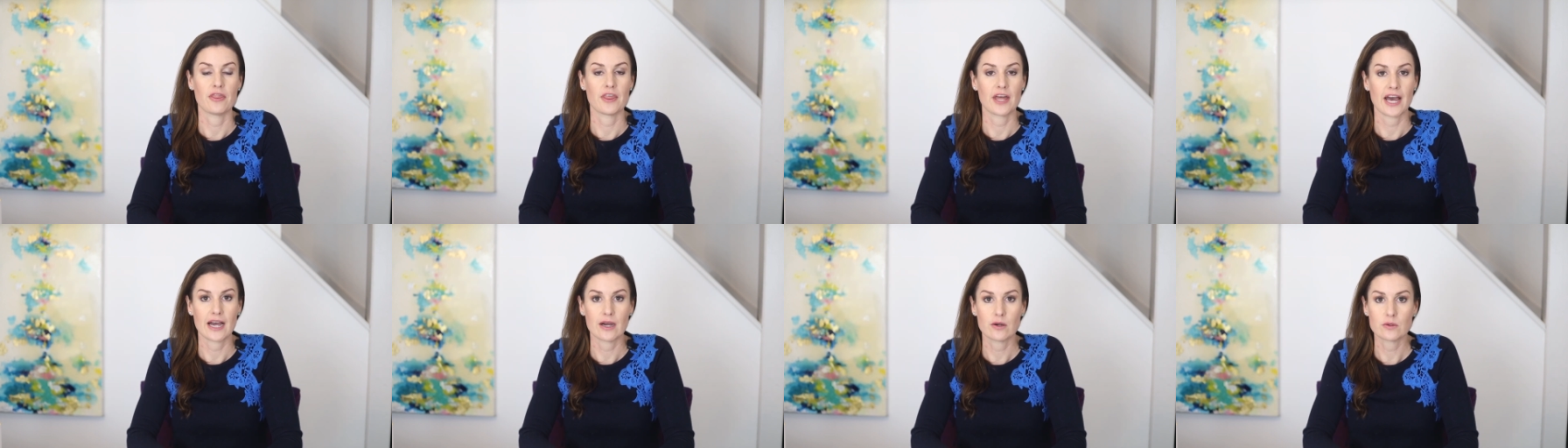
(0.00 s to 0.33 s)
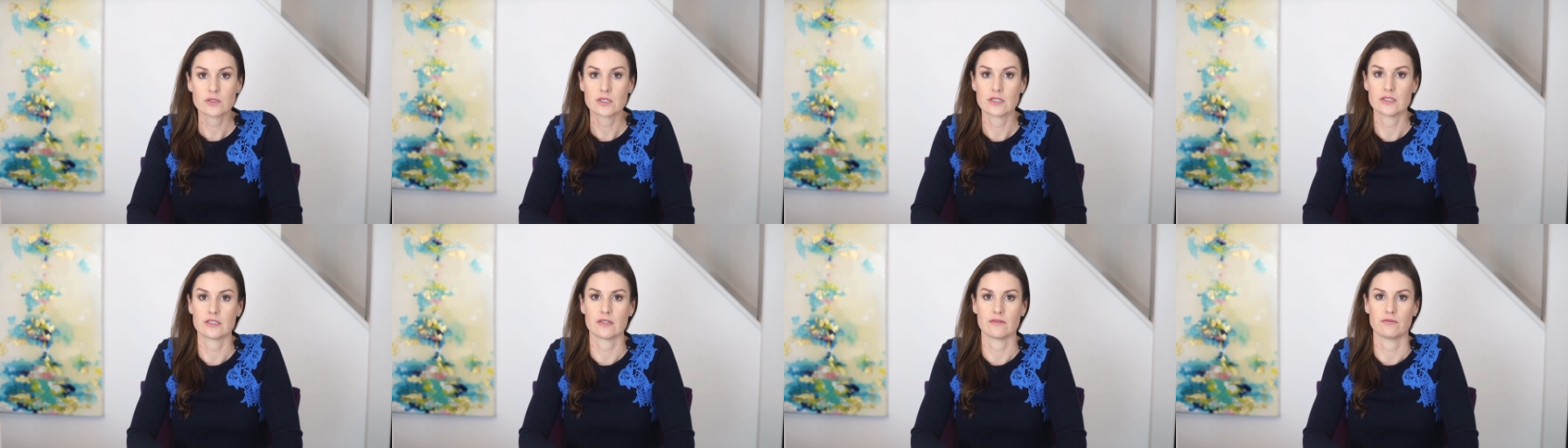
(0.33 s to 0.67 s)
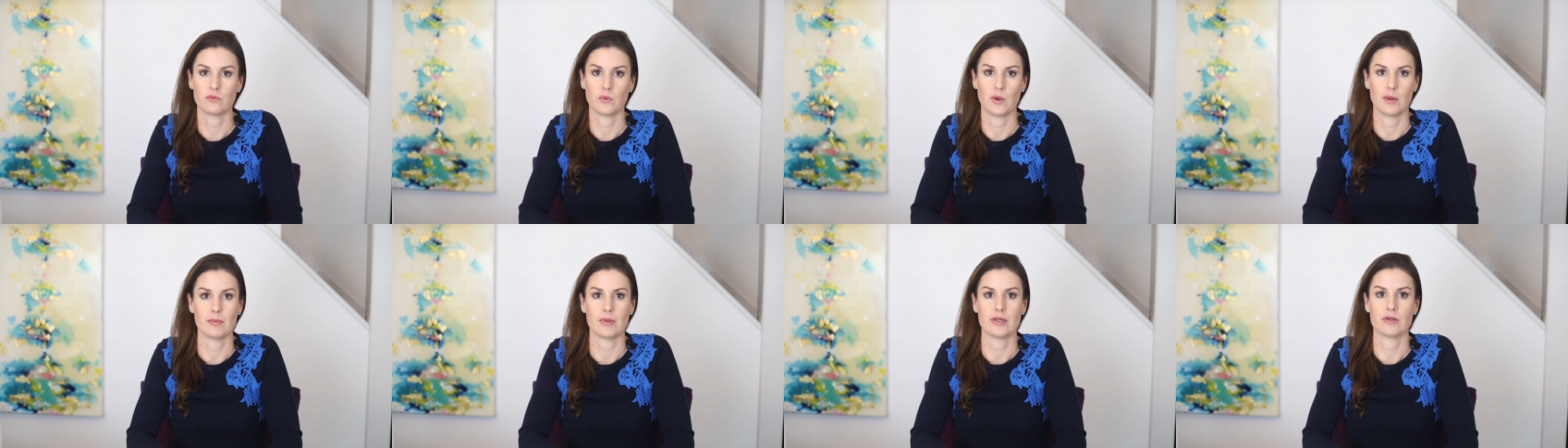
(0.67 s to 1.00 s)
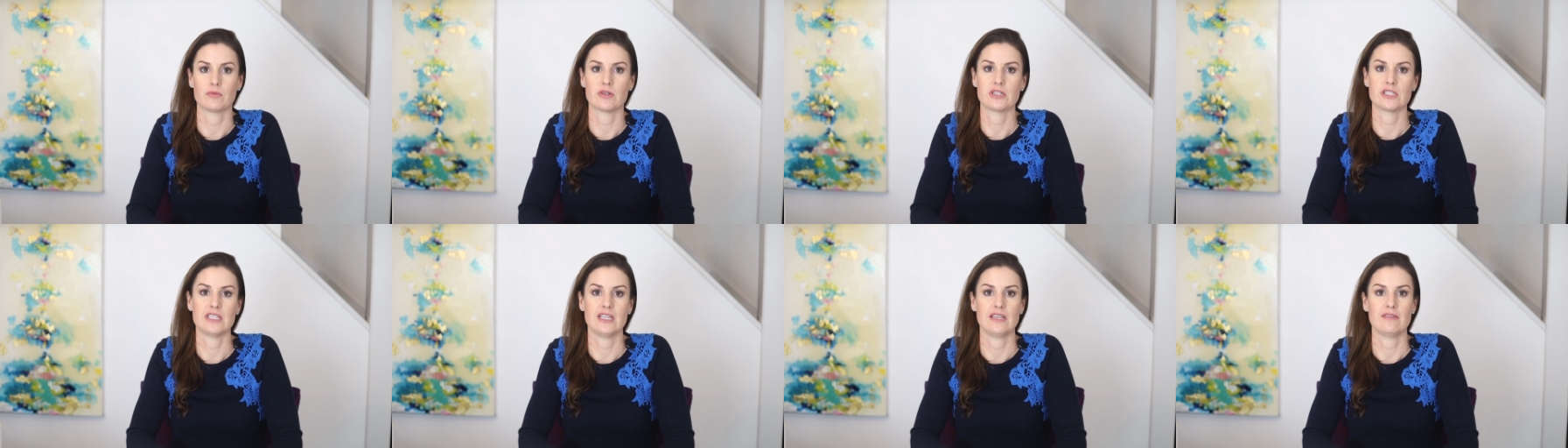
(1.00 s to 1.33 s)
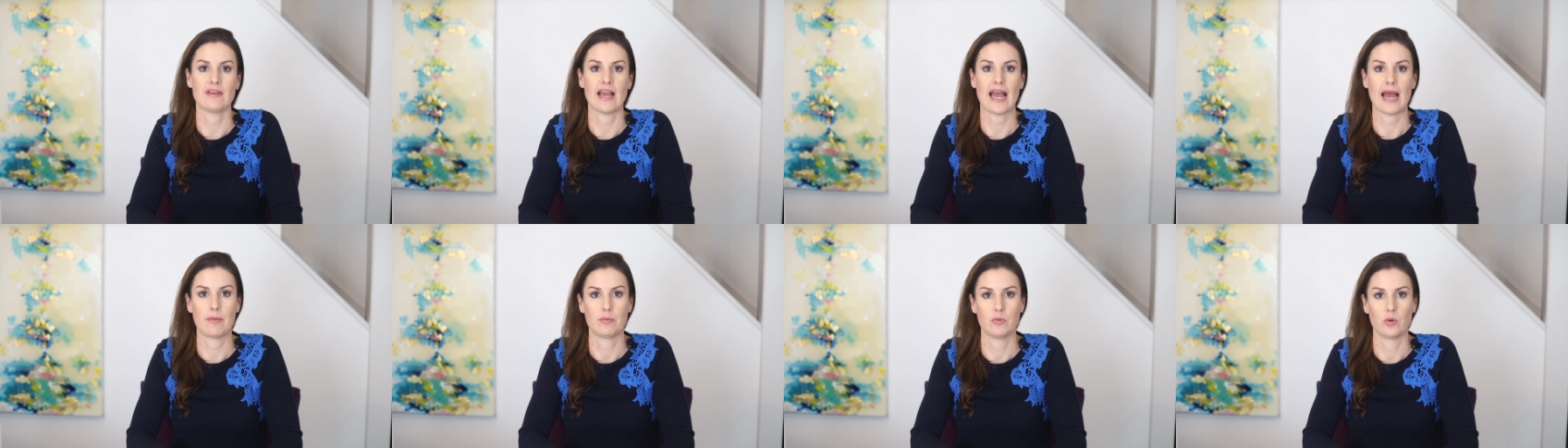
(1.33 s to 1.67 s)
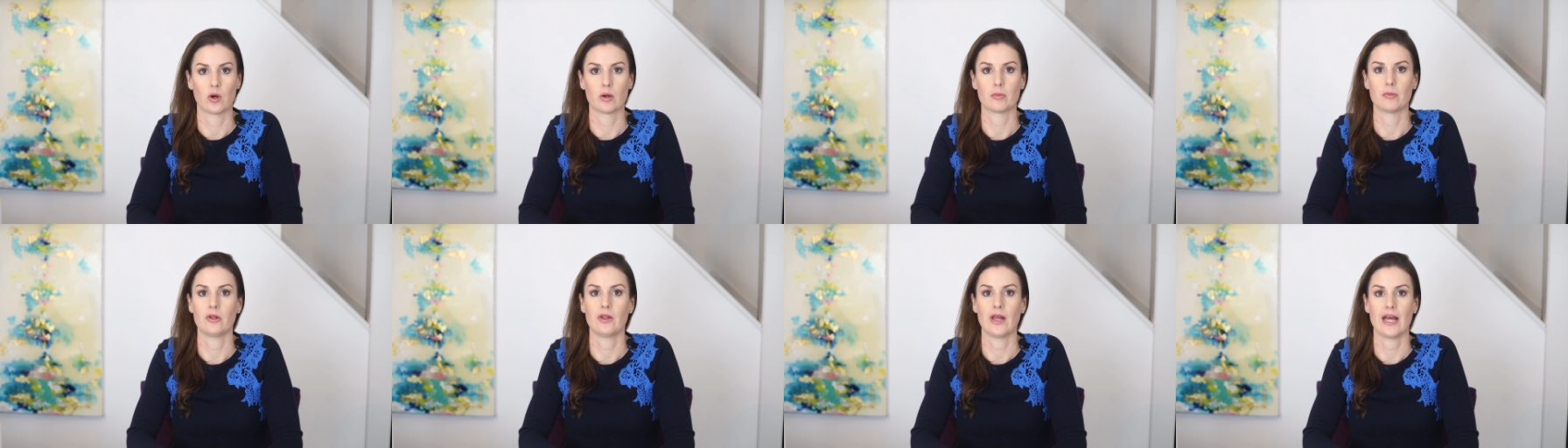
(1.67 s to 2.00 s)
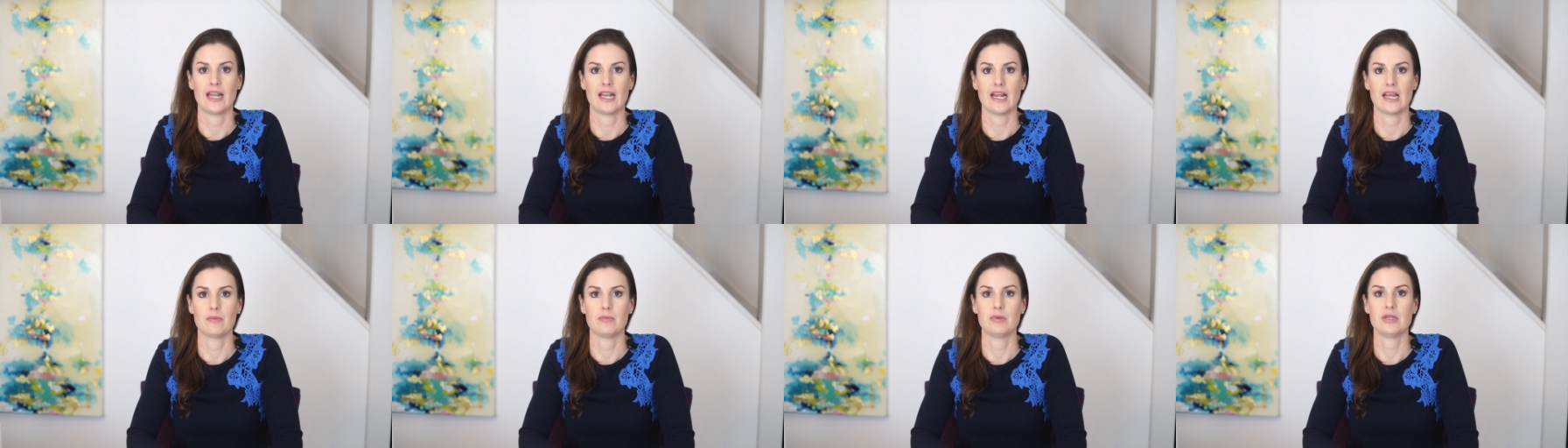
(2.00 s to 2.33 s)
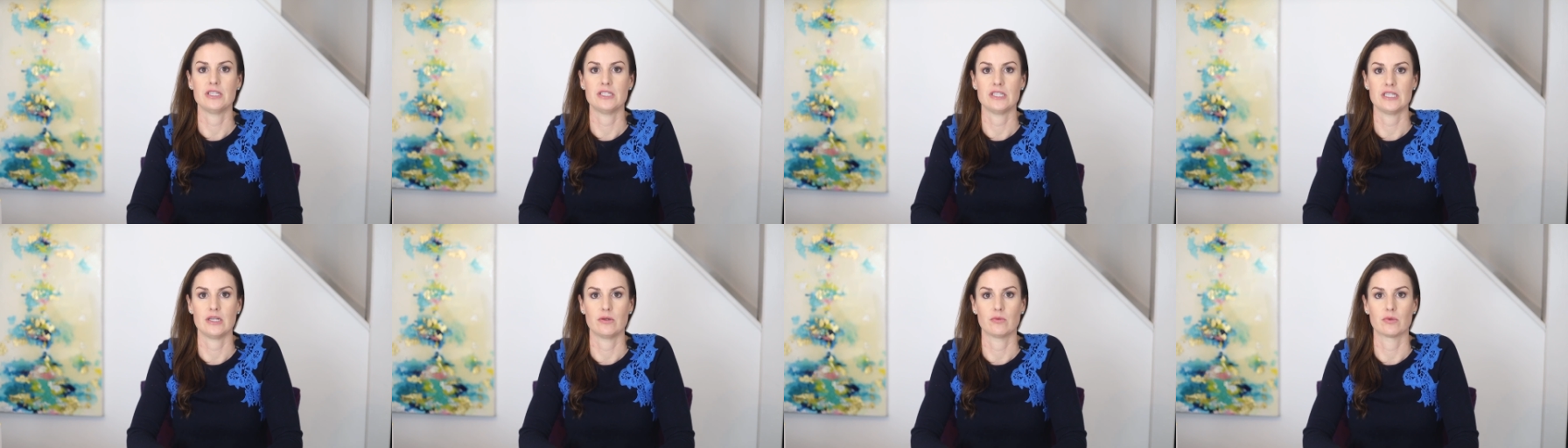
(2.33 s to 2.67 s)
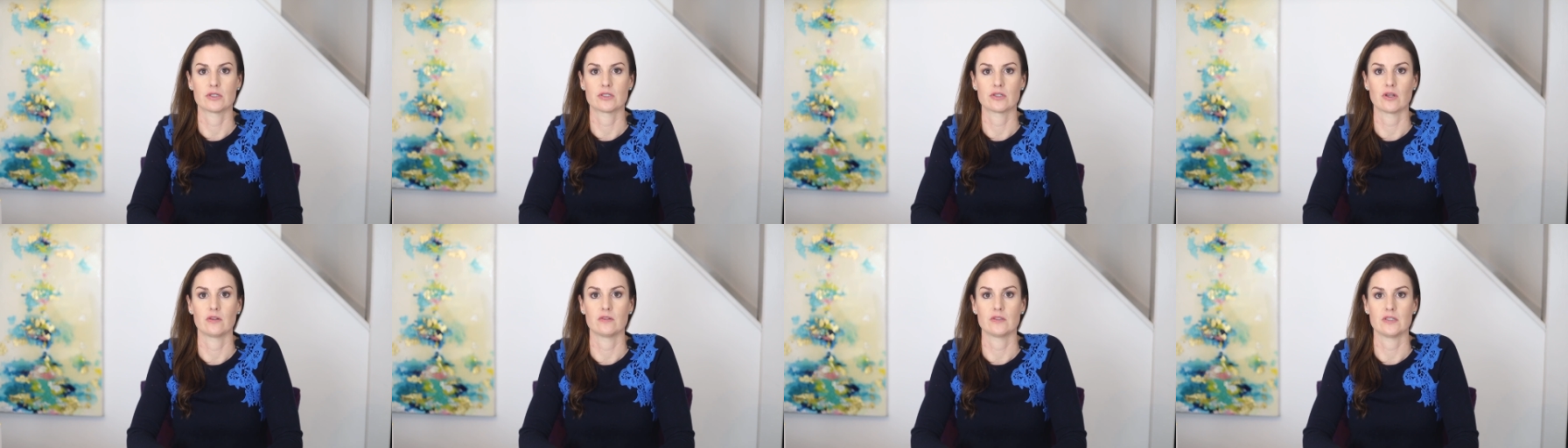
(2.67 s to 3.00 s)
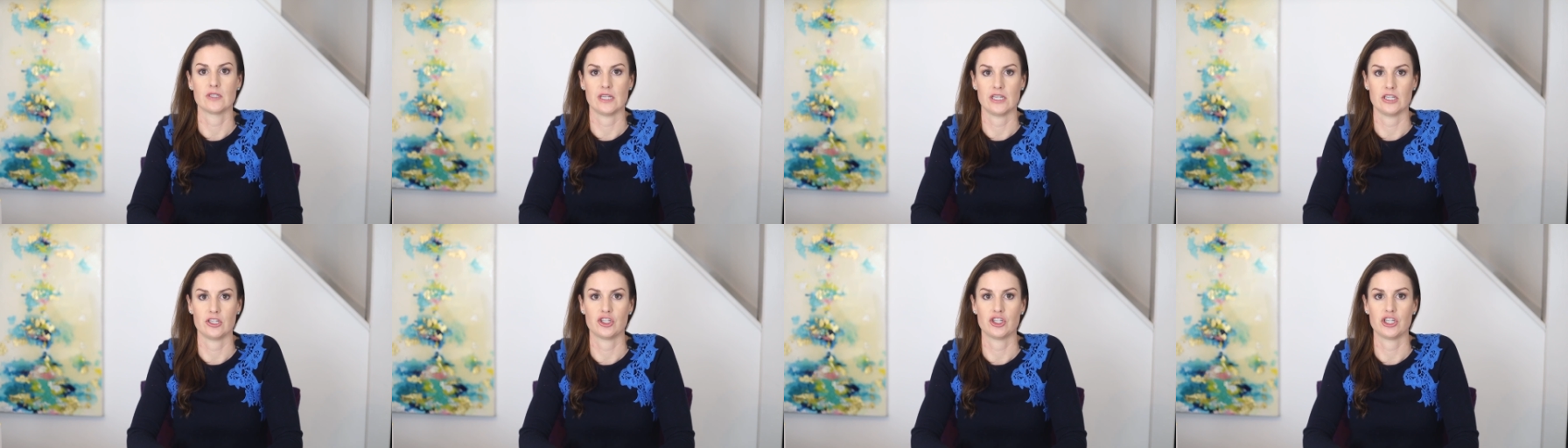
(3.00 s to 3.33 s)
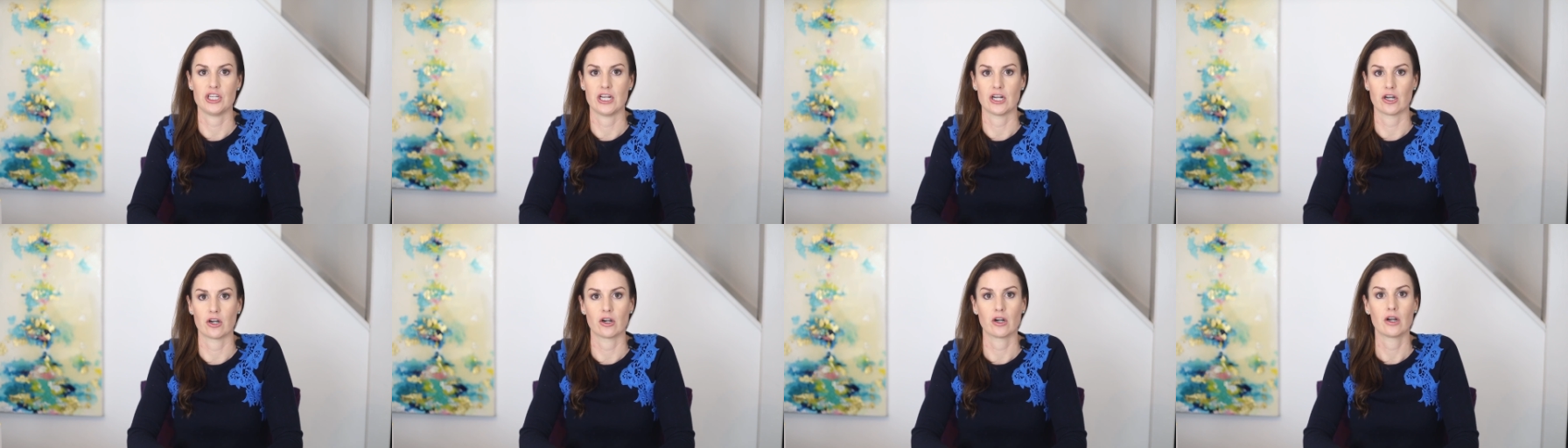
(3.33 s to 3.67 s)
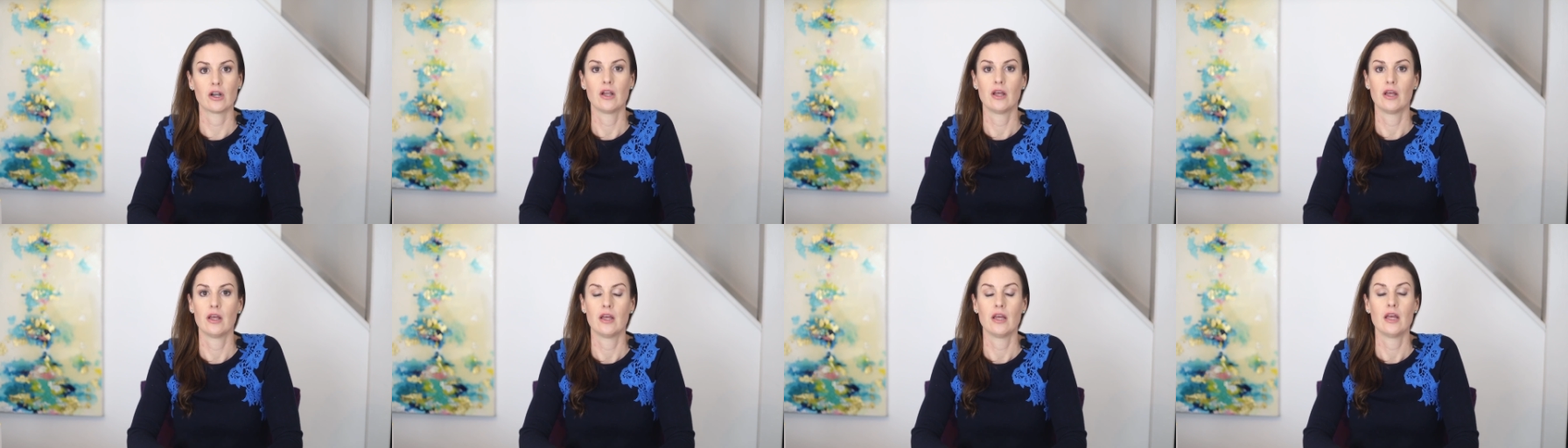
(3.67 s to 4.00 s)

Thousands of women receive abnormal NIPT results each year.